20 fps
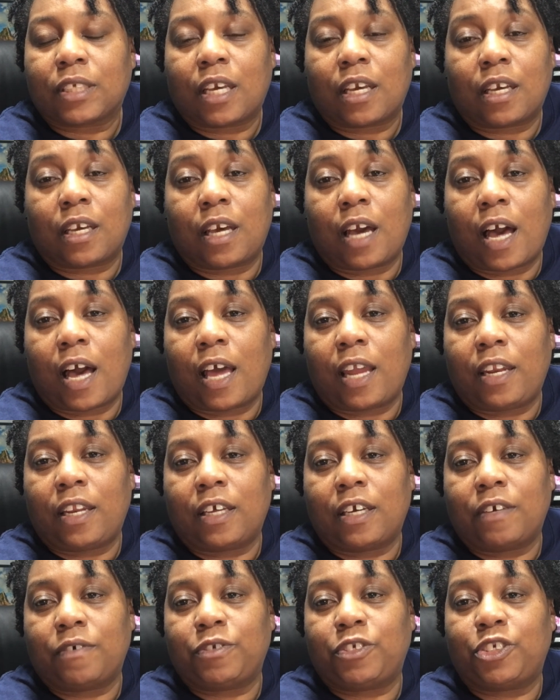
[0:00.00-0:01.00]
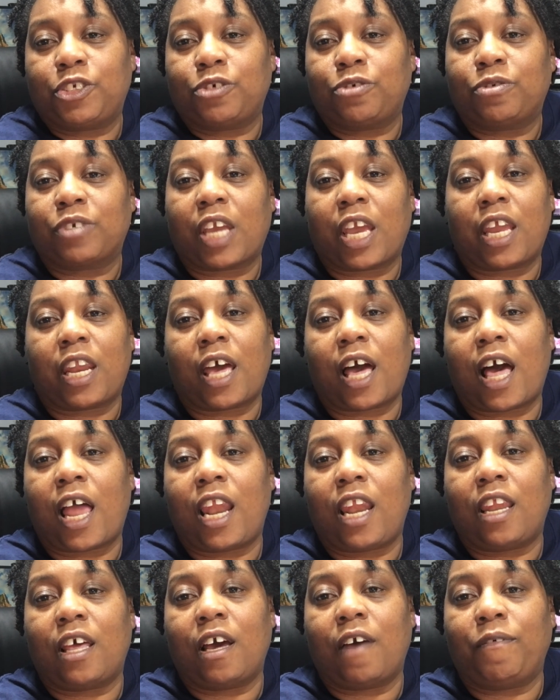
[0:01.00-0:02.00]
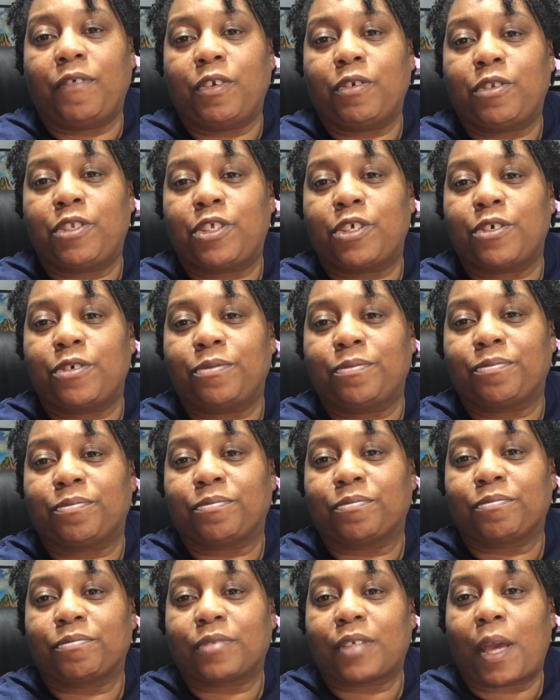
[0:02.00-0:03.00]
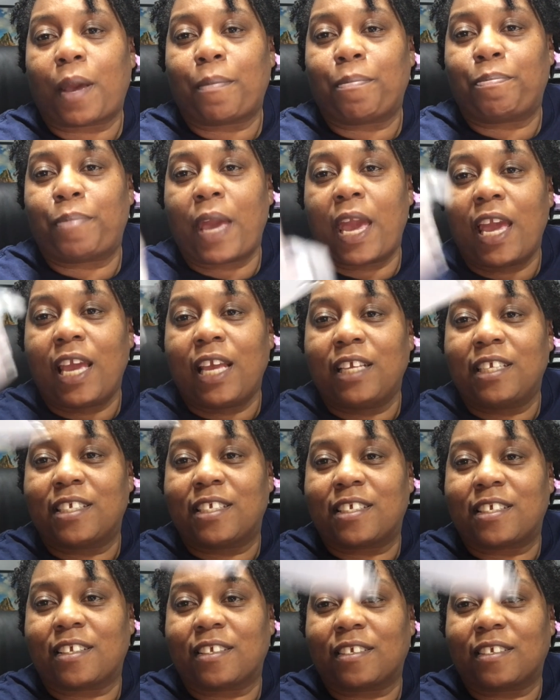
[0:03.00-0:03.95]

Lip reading: God loves you, and I love you too. Peace.